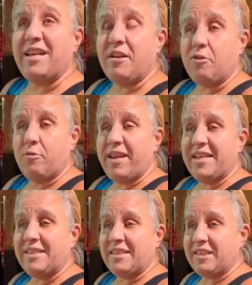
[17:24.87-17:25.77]

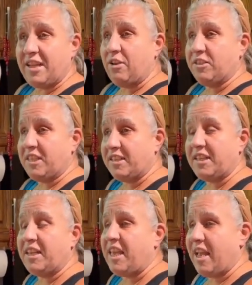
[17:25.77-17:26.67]
degrees Celsius.
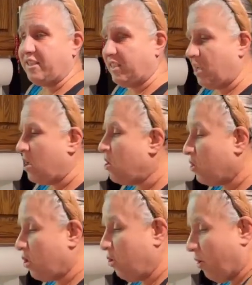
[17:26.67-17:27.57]
Yes,
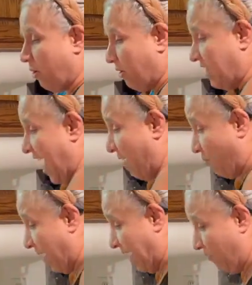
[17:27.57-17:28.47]
you heard that right,